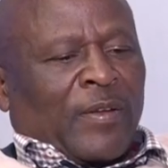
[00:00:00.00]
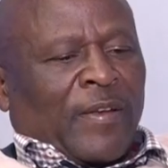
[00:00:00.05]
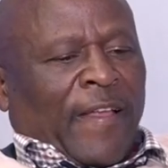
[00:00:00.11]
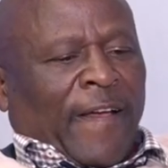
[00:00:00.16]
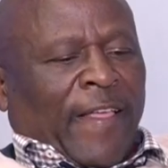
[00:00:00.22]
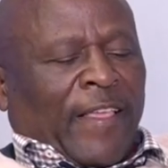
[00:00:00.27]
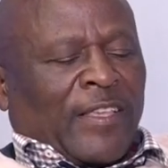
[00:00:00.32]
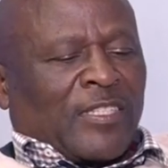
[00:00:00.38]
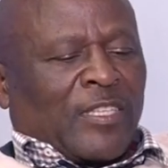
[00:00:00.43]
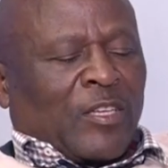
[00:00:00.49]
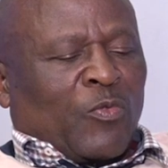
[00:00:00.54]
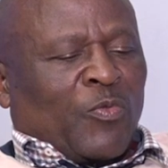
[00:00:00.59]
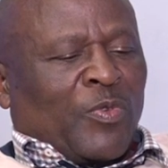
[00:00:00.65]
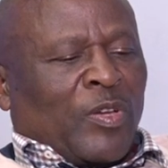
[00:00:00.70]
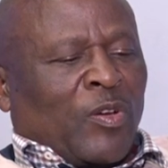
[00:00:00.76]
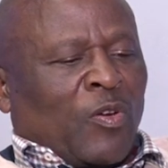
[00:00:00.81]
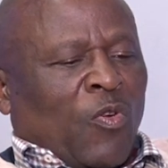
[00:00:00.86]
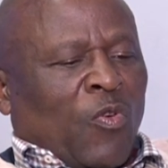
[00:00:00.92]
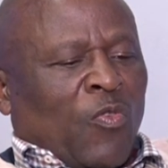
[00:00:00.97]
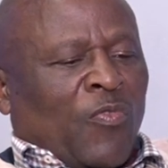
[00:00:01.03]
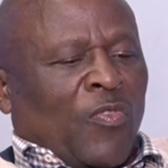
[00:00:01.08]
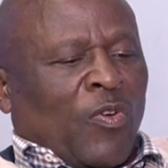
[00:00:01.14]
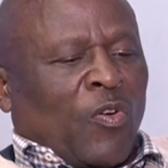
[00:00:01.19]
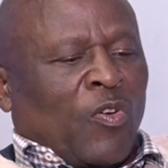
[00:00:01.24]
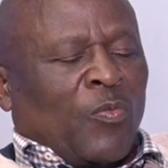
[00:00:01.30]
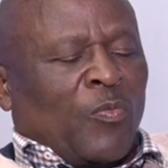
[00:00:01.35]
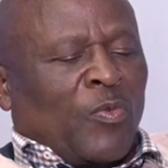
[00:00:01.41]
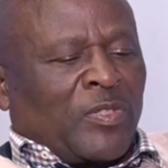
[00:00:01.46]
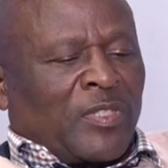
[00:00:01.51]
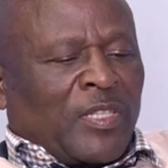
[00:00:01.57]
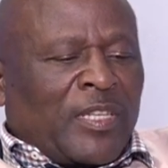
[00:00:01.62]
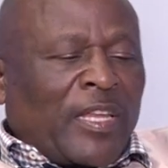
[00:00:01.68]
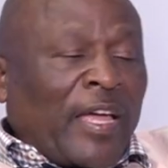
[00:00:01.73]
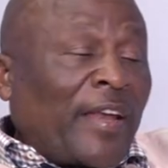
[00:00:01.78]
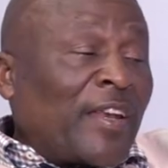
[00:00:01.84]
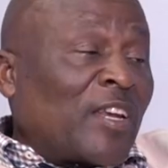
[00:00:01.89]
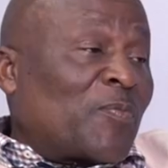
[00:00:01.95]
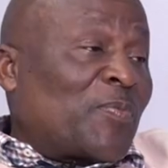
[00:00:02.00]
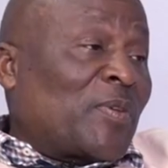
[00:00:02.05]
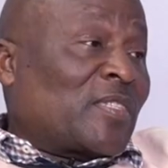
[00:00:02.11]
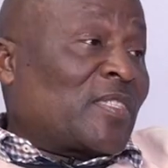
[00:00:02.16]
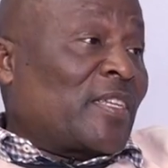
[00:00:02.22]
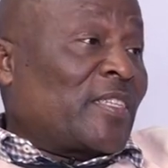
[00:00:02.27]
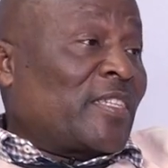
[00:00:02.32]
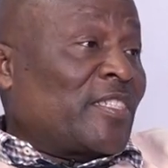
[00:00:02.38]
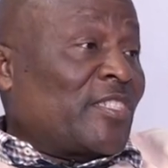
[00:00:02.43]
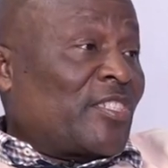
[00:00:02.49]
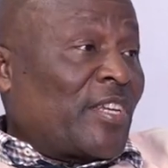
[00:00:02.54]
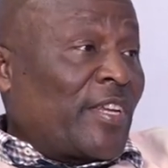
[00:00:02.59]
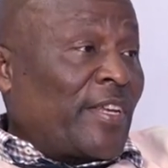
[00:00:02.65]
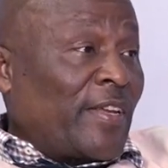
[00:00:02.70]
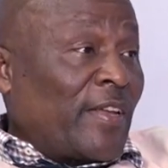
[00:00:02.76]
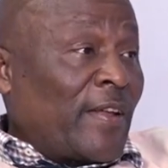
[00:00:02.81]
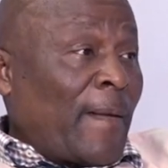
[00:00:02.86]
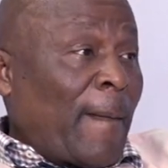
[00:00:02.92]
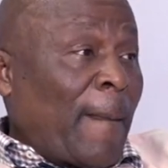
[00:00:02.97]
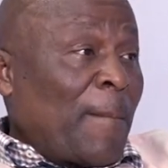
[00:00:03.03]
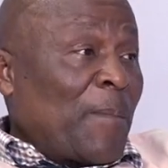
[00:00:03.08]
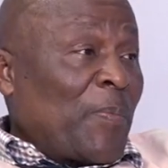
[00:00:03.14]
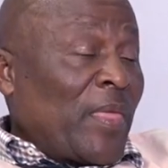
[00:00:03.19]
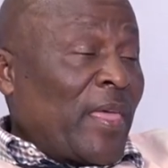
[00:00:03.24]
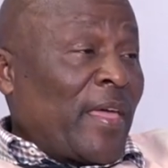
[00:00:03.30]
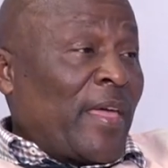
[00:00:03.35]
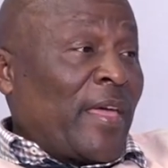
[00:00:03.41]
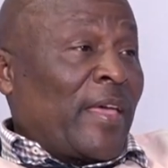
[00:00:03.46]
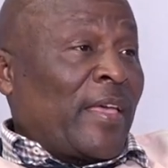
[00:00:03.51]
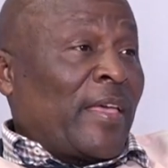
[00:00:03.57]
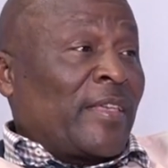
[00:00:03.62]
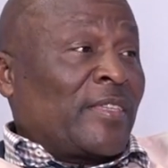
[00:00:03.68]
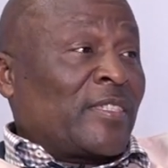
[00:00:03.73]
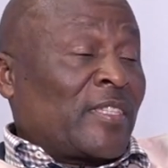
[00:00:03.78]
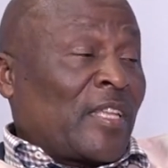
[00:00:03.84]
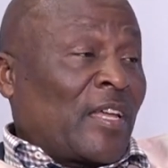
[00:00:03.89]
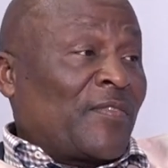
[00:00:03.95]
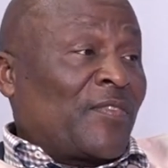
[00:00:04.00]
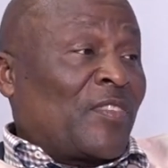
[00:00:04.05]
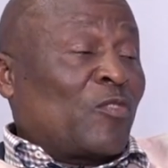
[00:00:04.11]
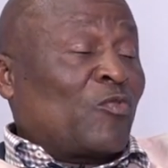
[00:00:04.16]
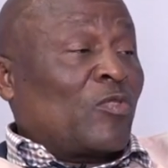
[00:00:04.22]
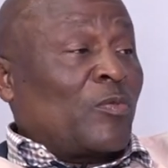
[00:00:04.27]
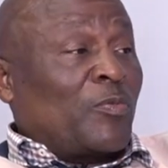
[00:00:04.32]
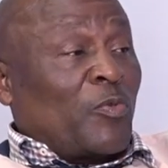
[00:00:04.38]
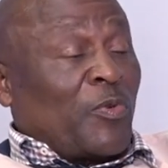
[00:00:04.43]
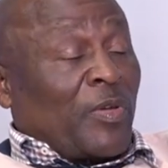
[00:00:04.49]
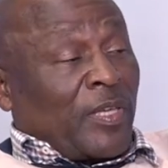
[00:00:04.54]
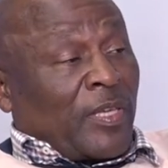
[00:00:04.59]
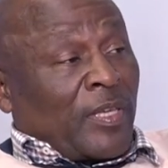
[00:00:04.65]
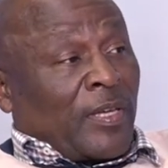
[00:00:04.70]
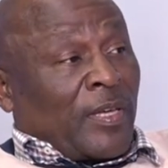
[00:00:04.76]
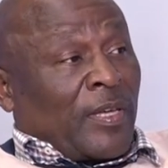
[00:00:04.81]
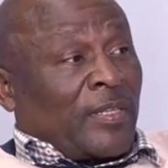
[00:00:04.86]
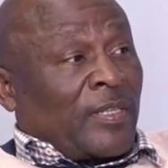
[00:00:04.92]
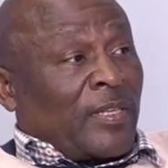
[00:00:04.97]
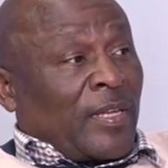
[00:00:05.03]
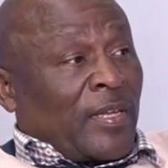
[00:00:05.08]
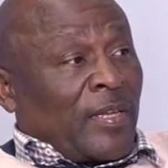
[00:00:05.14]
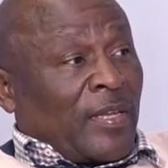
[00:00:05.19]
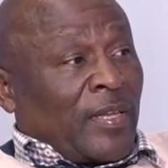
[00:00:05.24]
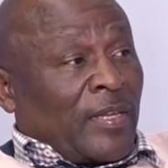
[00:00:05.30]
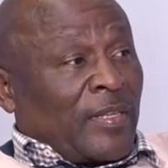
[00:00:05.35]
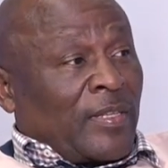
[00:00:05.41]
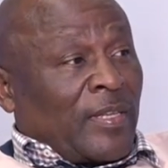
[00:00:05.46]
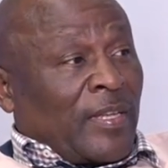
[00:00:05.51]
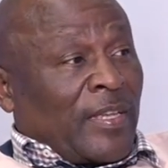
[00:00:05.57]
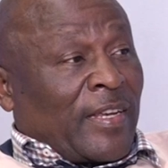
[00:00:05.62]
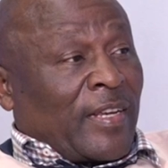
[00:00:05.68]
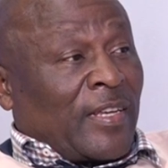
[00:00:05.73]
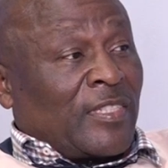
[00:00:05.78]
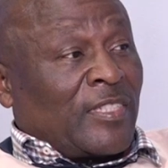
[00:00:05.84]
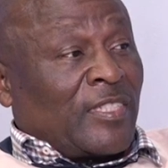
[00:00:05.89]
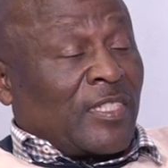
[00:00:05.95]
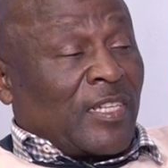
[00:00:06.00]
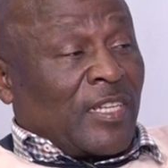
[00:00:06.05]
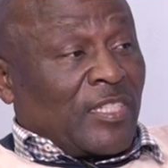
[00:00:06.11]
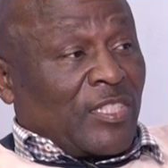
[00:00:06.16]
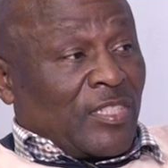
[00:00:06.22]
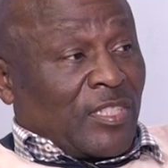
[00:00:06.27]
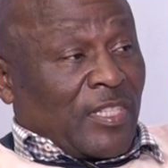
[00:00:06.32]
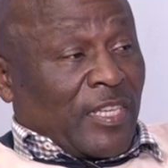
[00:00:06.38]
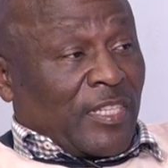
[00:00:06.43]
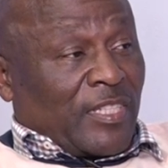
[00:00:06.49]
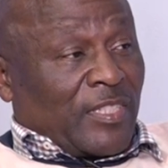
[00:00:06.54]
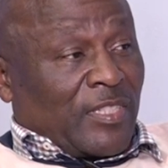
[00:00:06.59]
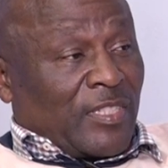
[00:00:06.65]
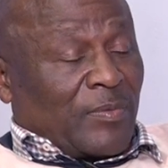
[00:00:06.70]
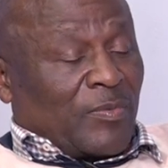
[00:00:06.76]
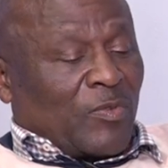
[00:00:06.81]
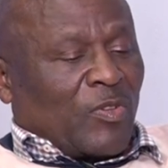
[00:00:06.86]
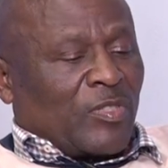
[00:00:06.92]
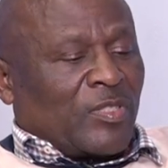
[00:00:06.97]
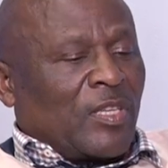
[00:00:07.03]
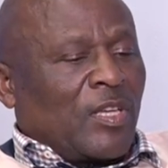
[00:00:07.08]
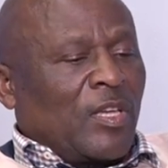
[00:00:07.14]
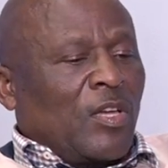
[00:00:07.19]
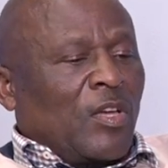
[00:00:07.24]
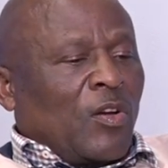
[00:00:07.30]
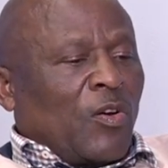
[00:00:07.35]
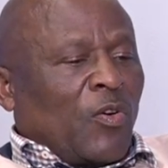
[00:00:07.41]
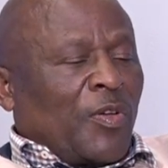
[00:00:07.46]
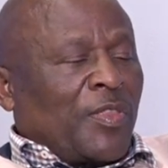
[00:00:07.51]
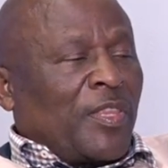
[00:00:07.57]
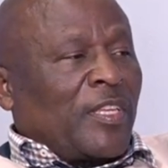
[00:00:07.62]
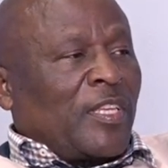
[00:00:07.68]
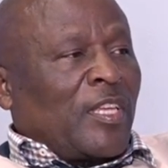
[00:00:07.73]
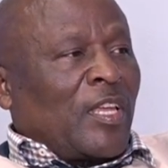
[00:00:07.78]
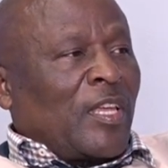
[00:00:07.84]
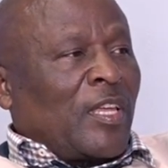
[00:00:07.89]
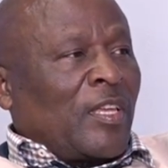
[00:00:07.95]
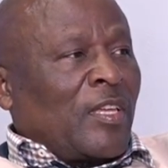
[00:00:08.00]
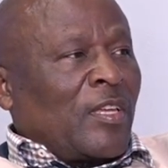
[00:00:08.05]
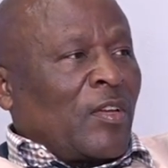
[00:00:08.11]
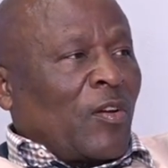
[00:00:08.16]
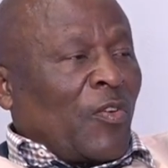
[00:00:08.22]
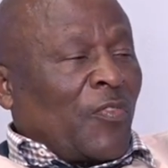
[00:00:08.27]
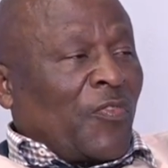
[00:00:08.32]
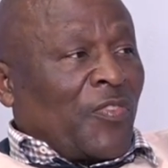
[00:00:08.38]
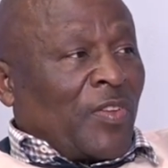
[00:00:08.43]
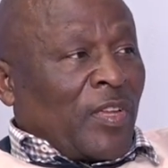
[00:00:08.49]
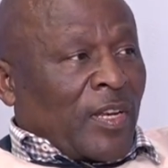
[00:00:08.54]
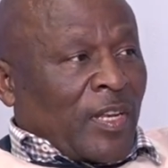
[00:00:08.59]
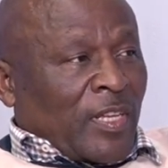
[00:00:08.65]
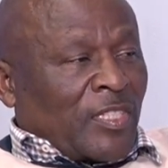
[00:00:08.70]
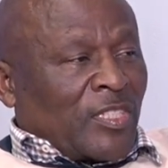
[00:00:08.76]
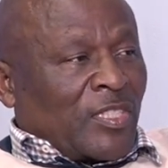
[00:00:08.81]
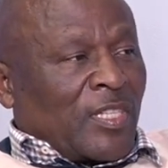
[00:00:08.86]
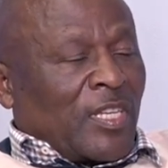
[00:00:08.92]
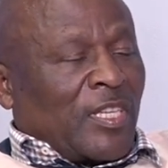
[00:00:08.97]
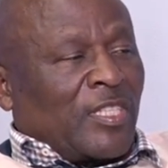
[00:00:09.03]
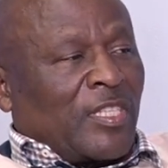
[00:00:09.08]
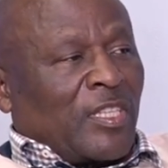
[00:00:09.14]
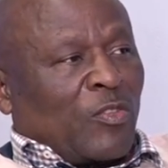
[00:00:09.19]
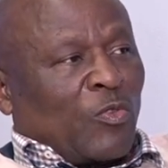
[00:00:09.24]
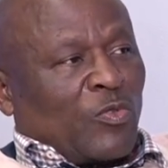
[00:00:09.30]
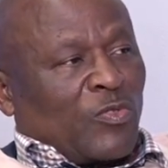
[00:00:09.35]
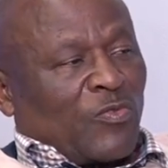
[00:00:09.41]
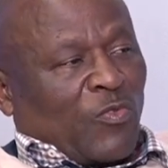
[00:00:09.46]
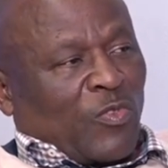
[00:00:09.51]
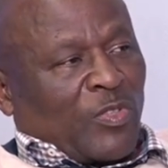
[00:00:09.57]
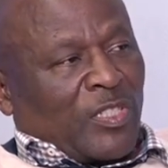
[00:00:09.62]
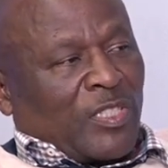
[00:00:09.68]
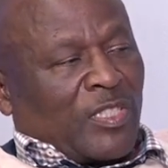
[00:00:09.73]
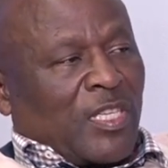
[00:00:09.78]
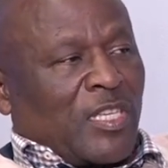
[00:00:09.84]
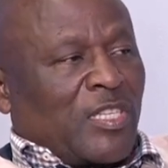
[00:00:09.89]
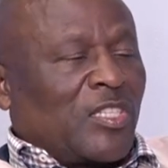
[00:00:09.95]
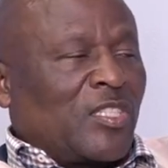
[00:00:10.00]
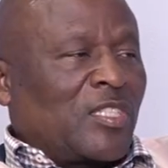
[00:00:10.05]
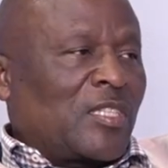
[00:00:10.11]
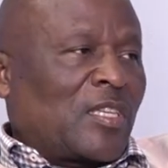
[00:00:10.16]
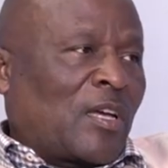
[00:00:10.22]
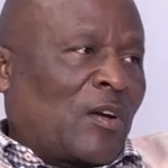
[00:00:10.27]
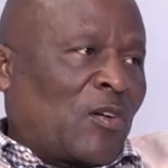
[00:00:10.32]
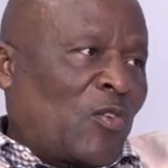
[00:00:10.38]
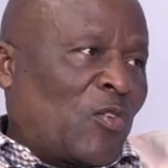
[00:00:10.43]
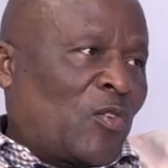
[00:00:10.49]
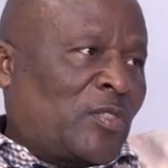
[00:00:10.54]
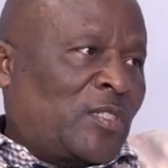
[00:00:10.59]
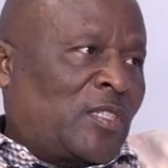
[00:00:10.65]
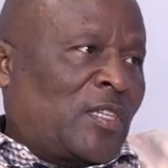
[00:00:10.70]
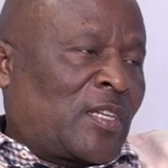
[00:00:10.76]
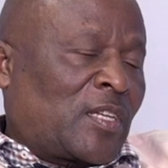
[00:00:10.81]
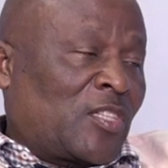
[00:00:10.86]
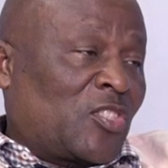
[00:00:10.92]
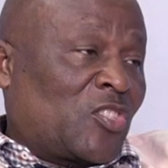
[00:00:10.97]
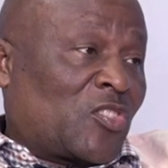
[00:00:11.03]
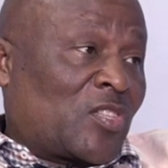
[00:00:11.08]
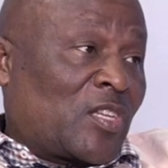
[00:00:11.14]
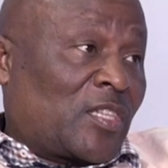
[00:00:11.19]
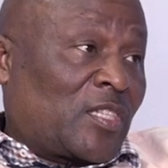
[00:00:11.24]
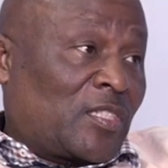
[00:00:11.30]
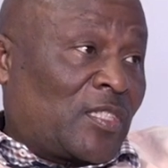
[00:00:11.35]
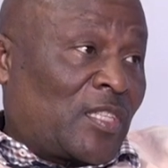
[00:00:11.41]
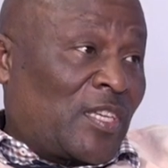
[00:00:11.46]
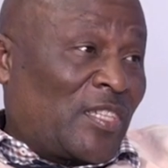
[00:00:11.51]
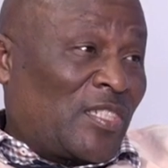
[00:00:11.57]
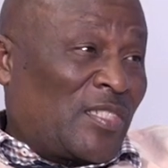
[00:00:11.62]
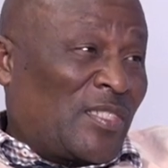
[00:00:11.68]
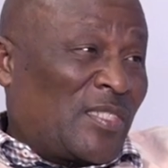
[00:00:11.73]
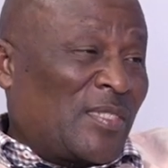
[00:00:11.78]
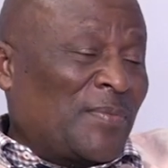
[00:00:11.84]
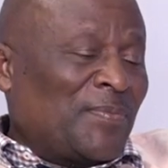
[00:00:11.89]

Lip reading: like I say, we are almost at 100% in training staff that will be working at the registration stations, because on the day of registration, those voting stations are called registration stations.